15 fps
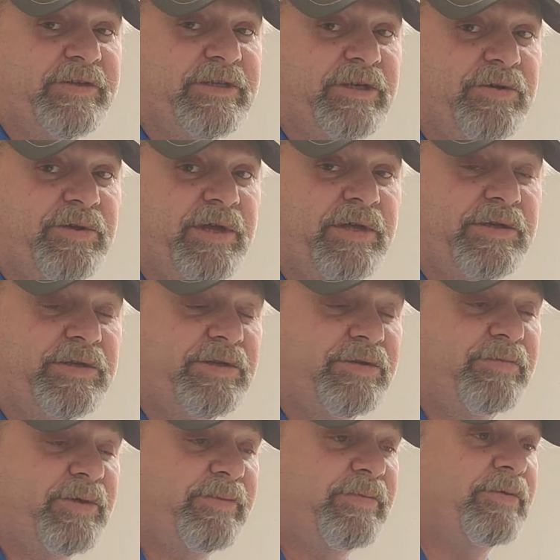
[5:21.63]
to go down too,
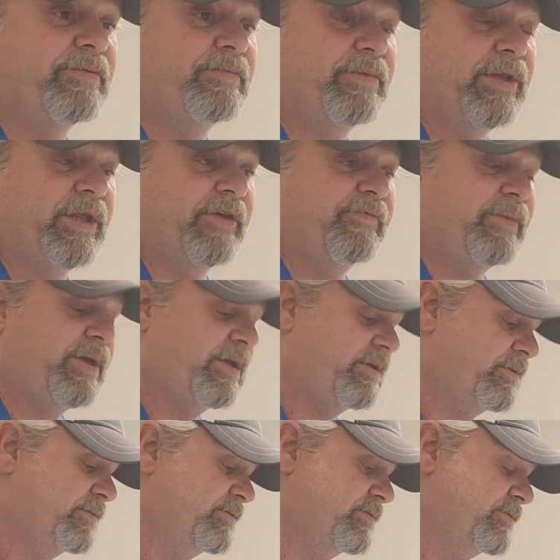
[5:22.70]
people, believe me.
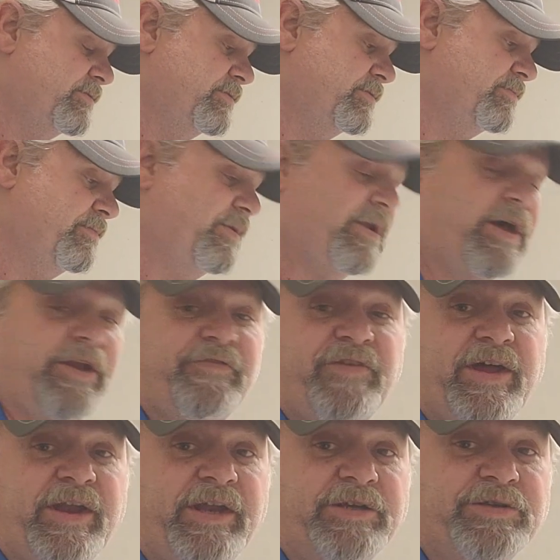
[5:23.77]
Not a
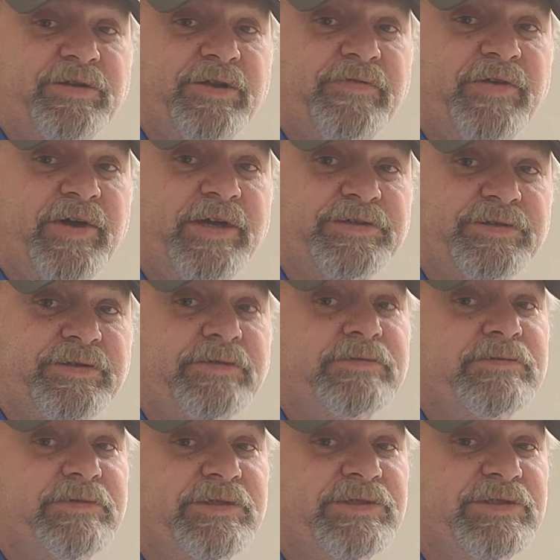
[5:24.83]
financial advisor.
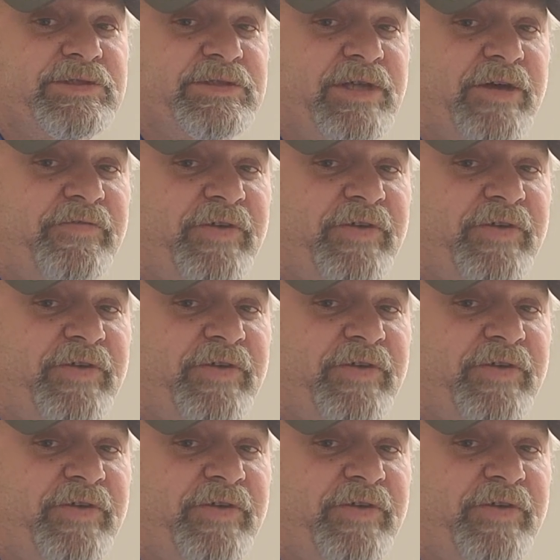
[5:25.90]
This is not